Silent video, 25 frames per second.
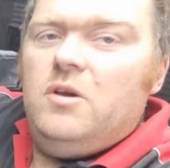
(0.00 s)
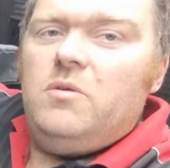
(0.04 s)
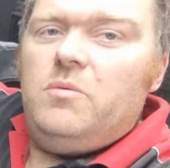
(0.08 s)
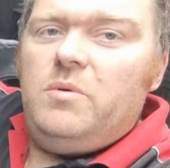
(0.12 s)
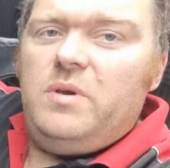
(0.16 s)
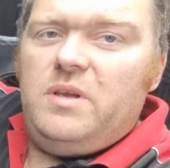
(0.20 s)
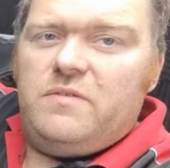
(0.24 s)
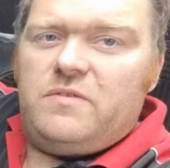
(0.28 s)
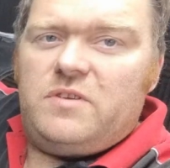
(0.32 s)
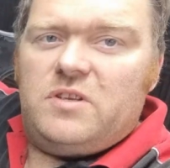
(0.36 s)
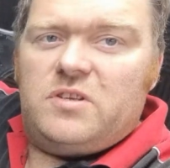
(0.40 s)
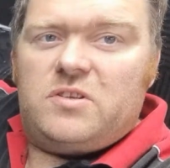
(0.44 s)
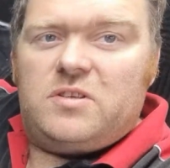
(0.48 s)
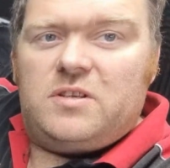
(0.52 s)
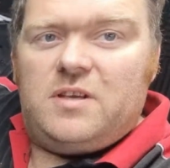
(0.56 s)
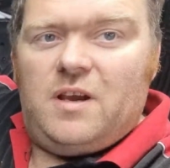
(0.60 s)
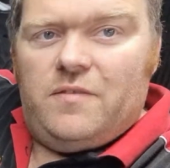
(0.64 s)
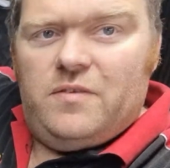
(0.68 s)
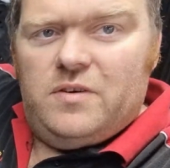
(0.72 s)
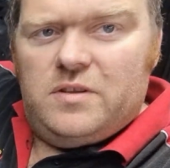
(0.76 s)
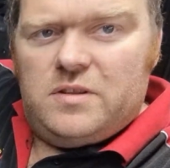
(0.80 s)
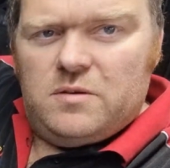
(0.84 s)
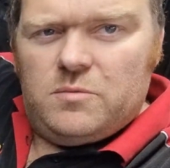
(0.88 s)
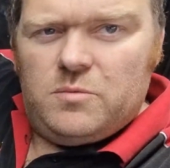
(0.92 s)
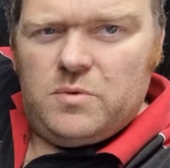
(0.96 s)
have
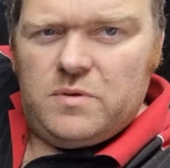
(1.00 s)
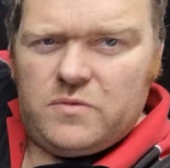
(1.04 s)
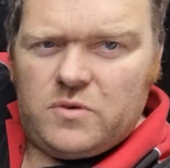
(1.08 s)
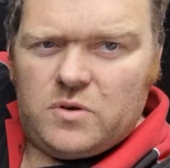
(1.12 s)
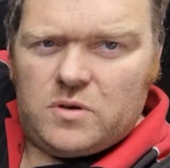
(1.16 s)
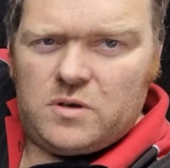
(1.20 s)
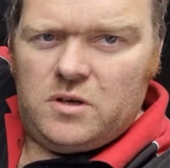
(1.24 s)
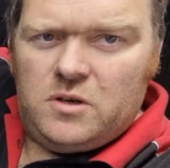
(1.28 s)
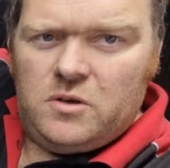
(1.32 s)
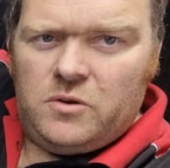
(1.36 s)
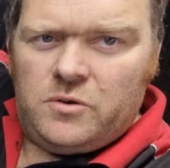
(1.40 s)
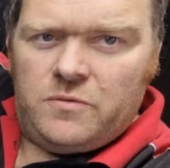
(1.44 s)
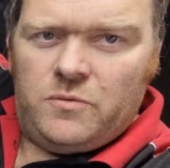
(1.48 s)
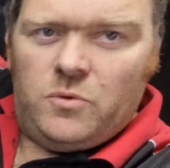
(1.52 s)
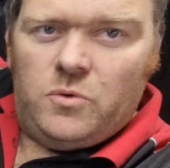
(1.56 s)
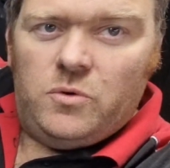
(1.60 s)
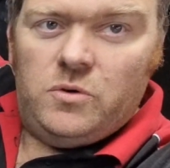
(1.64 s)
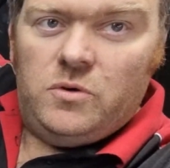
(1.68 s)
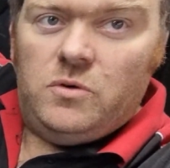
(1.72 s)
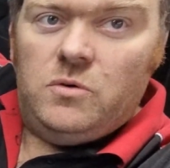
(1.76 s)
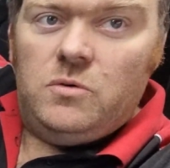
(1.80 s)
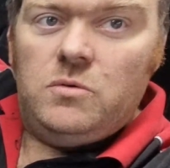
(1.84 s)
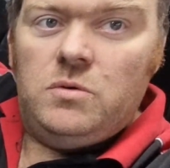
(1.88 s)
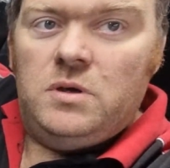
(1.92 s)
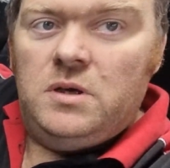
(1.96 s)
discovered that we've got a lot of
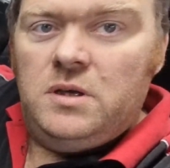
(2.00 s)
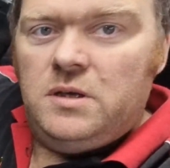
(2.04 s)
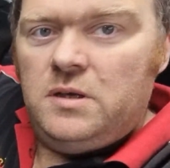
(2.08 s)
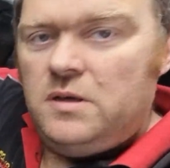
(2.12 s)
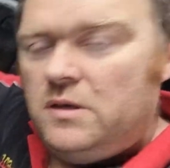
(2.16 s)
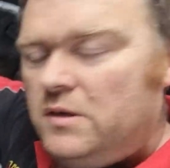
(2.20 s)
oil